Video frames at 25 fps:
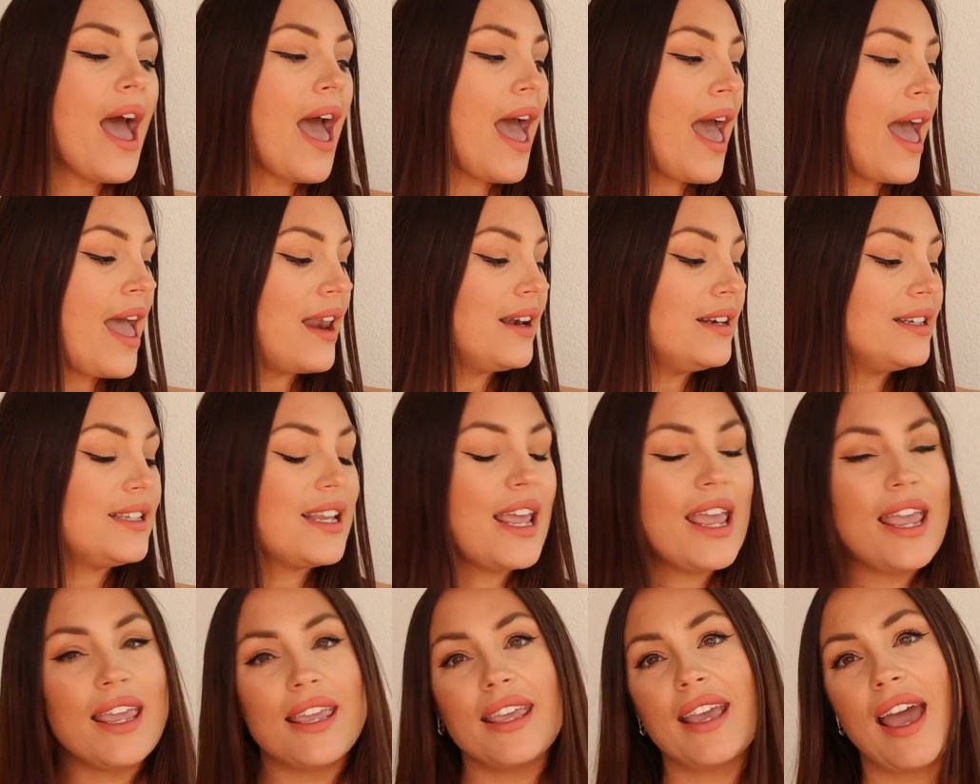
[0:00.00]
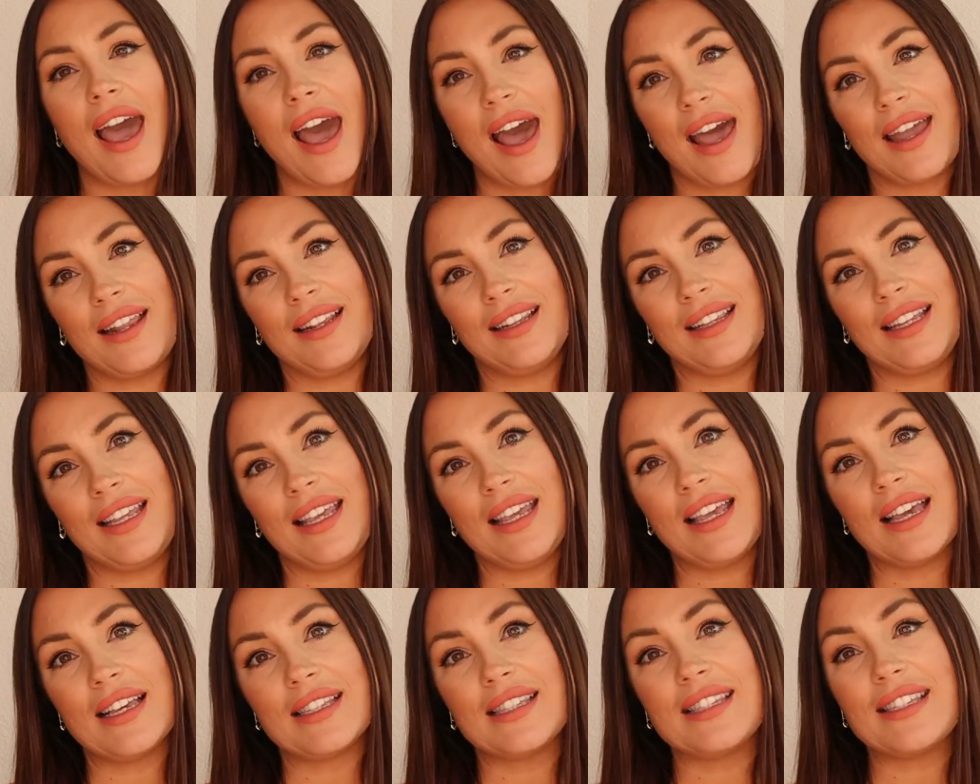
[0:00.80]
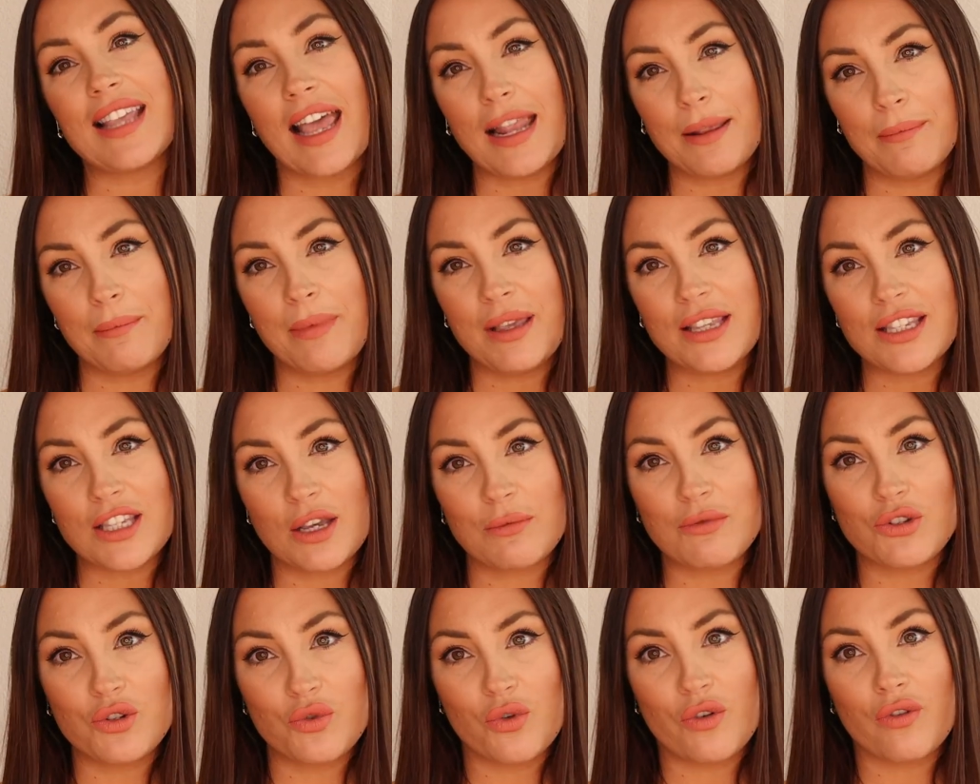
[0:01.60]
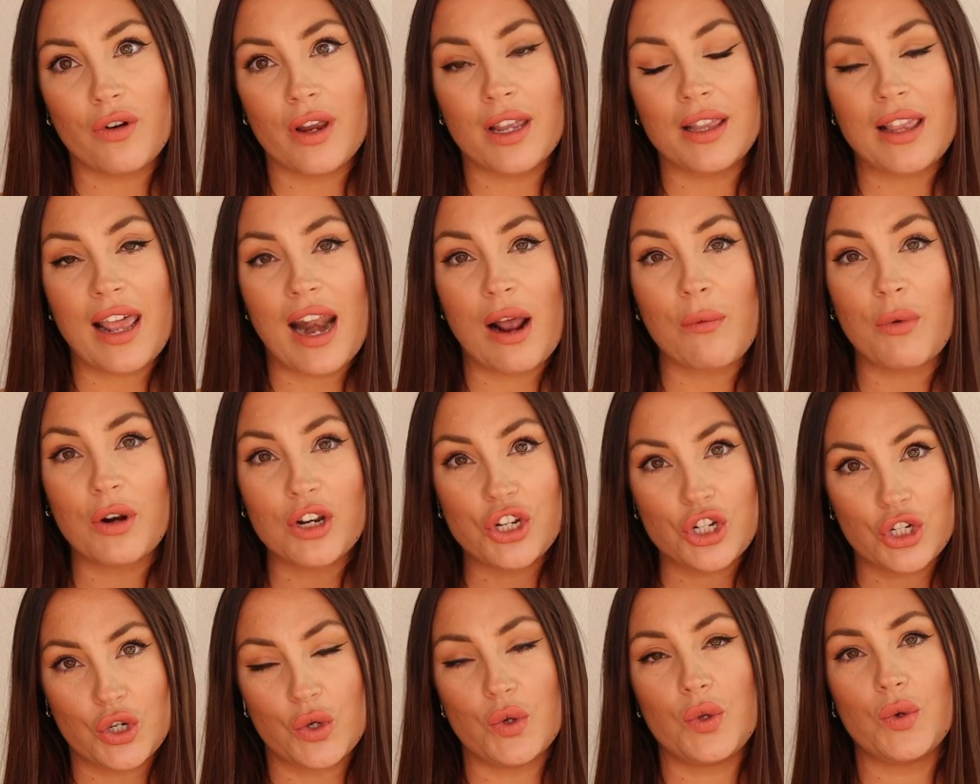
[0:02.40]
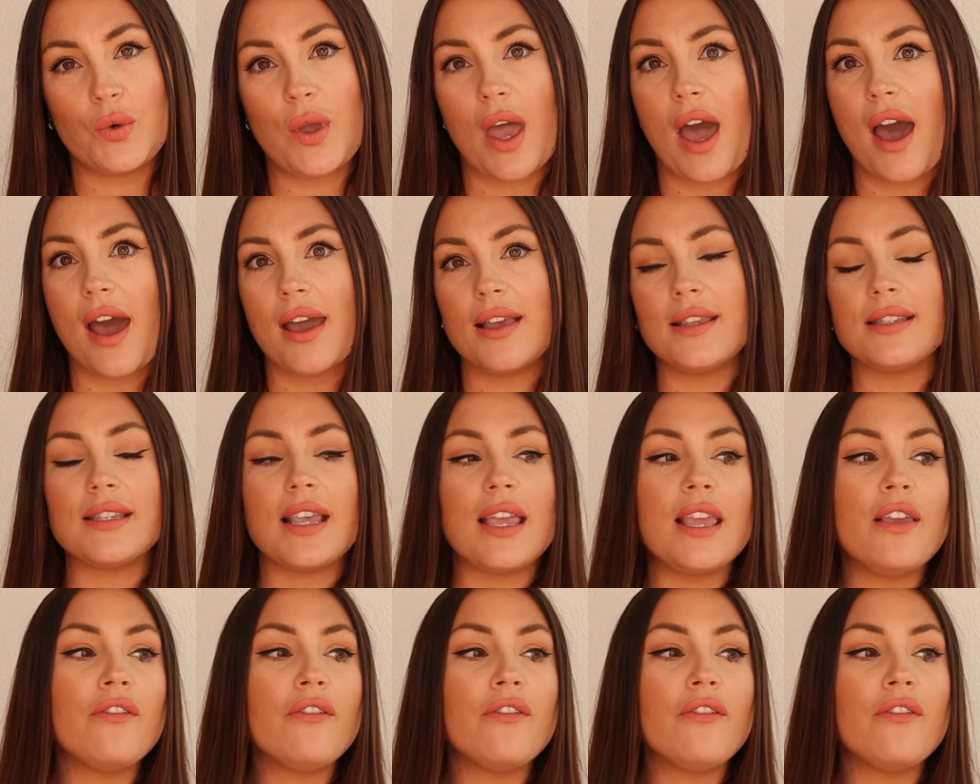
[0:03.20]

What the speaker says: and they kindly sent me some jewelry that I want to show you guys.